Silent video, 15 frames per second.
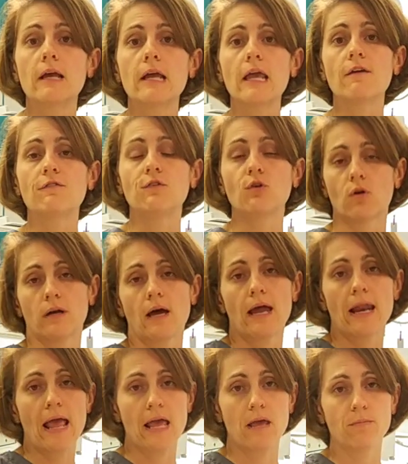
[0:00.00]
If you're not
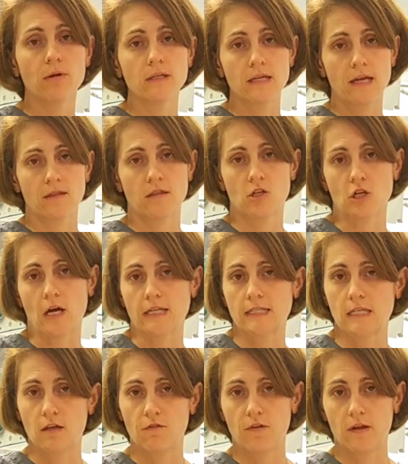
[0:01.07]
able to get the shots
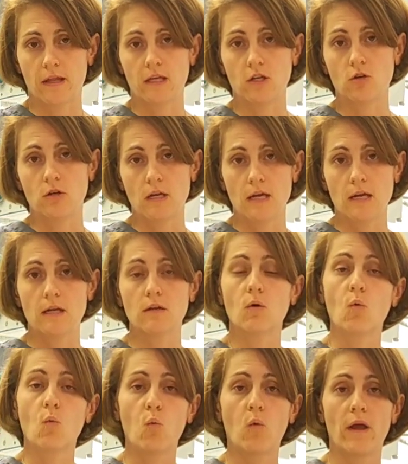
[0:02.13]
that you feel like you need
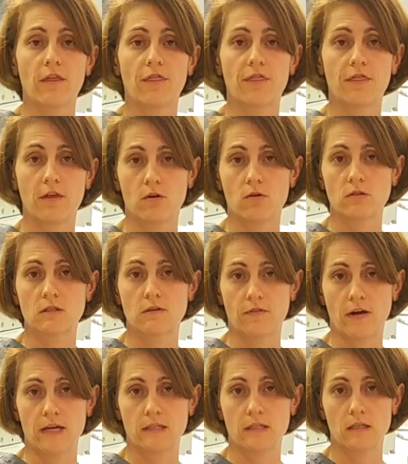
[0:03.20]
with those
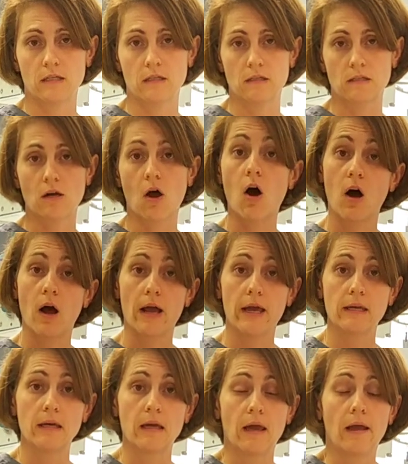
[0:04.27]
devices
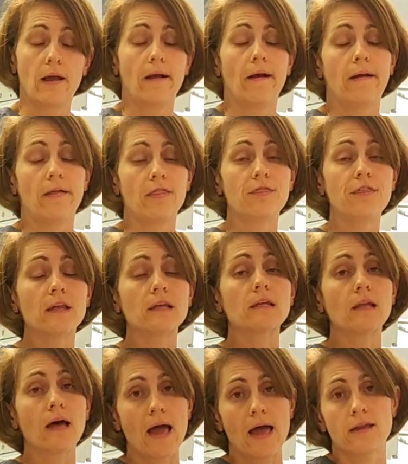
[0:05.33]
on, then
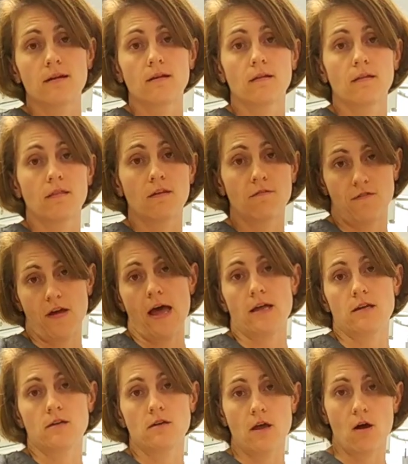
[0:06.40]
let the
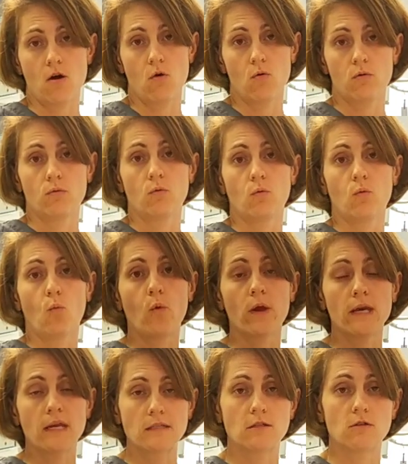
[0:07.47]
vet know. We
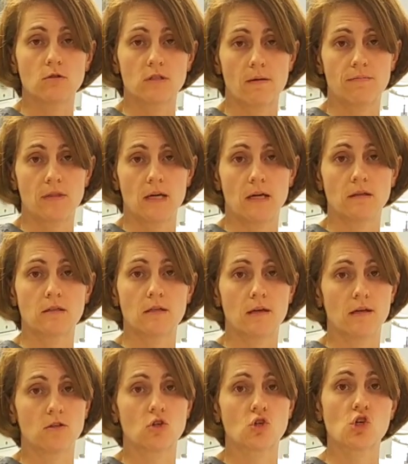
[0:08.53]
need to do something
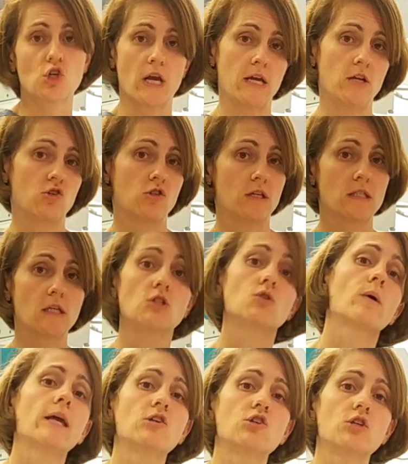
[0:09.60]
to change the
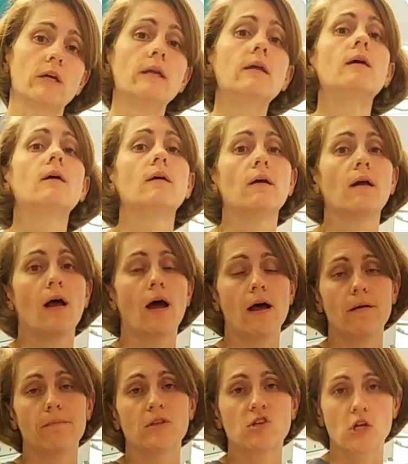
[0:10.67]
situation.
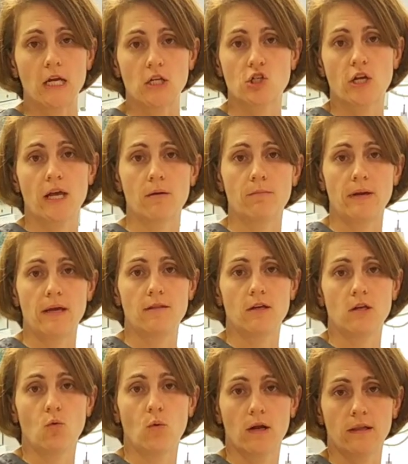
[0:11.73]
The change can't be that
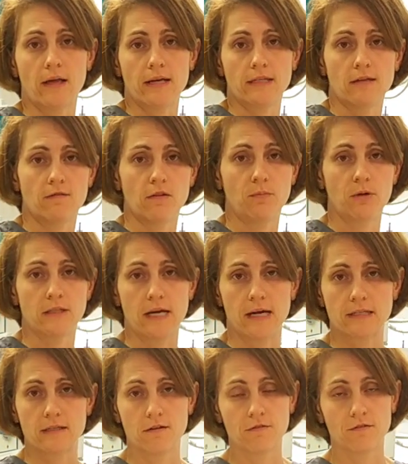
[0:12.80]
you wear less of the
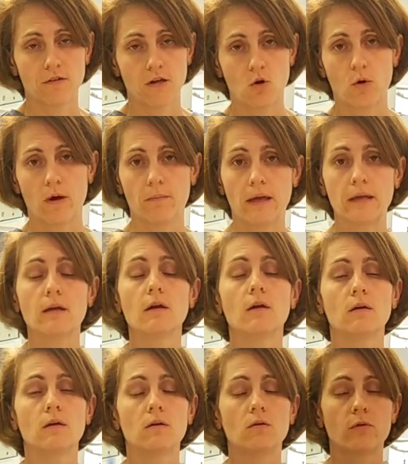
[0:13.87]
protective equipment.
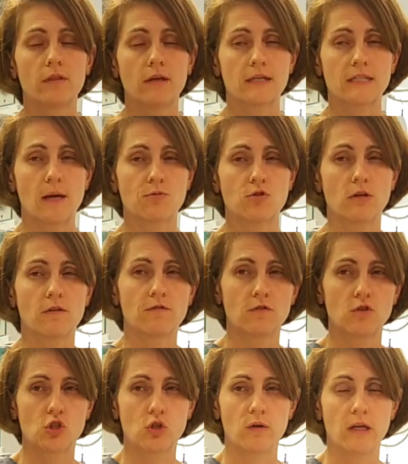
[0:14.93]
With the exception of
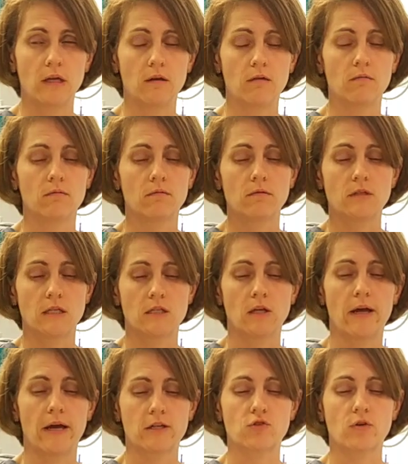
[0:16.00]
shooting dental
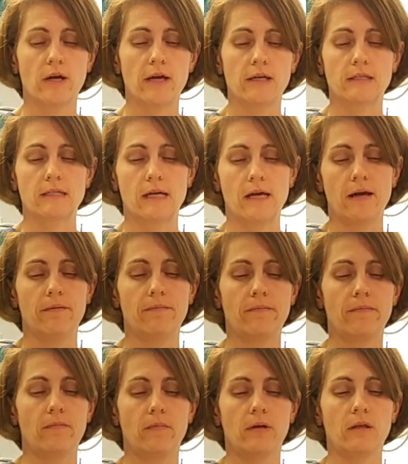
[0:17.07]
x-rays,
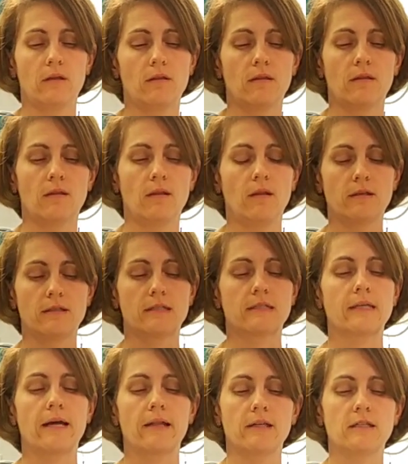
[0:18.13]
it's
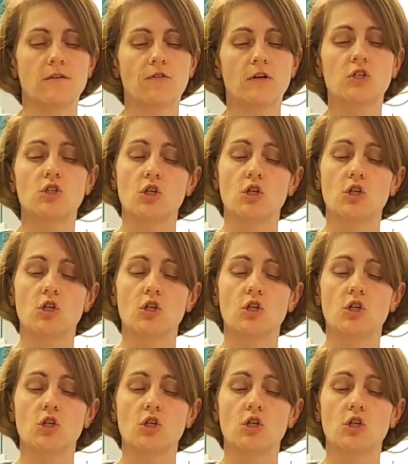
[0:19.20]
slightly different.